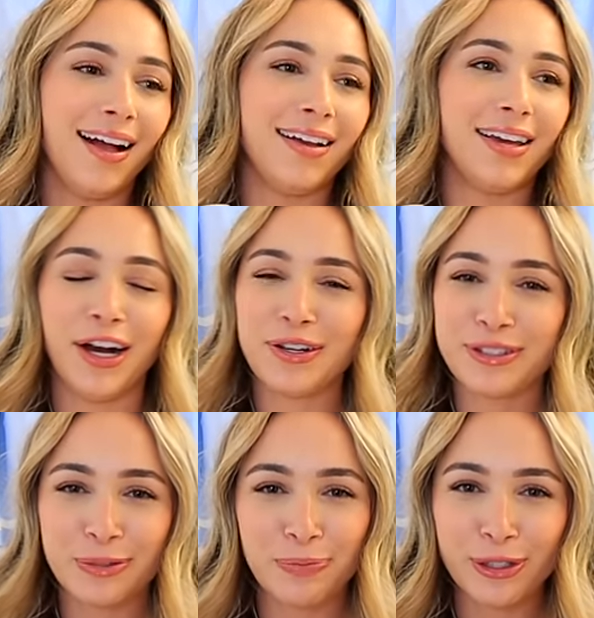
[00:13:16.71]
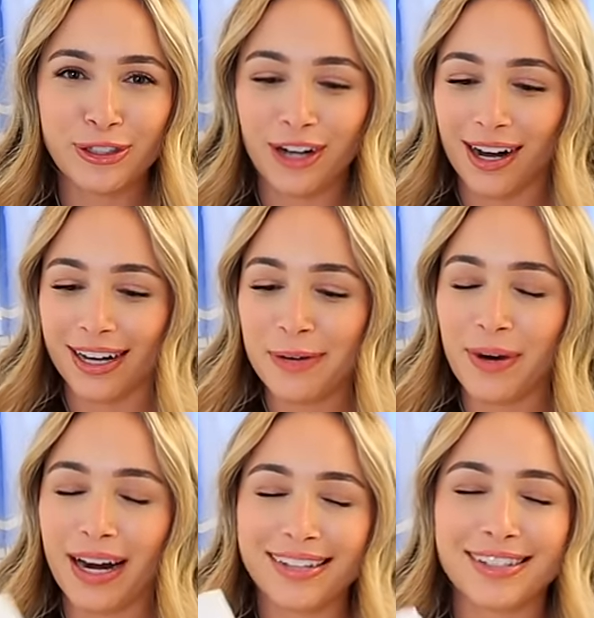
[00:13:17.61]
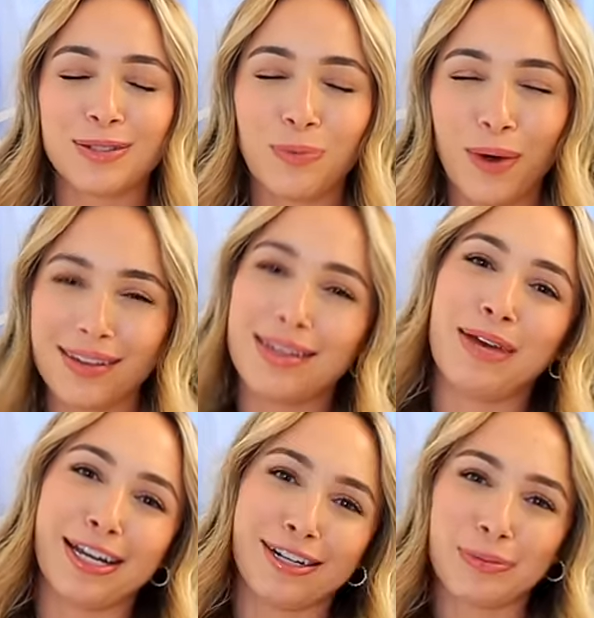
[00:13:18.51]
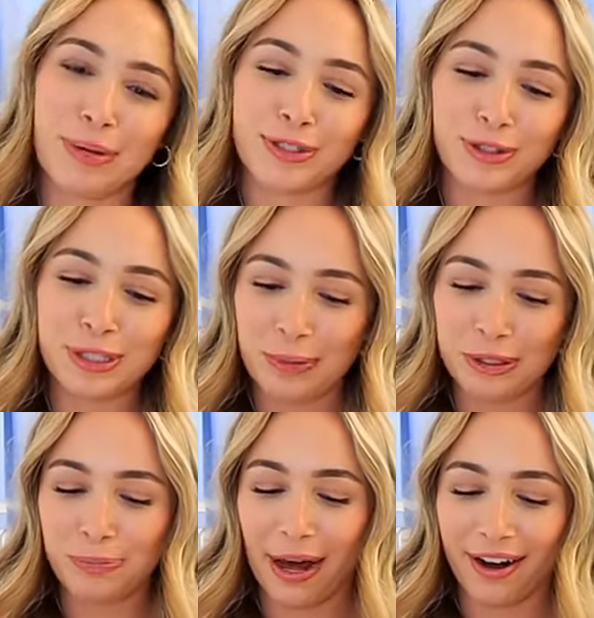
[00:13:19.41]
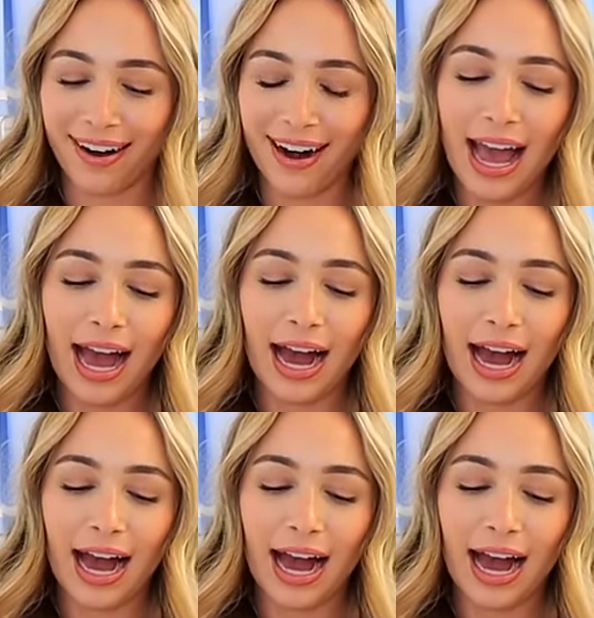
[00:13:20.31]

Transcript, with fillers: you know, super shocking, but I swear they make your space look so much better.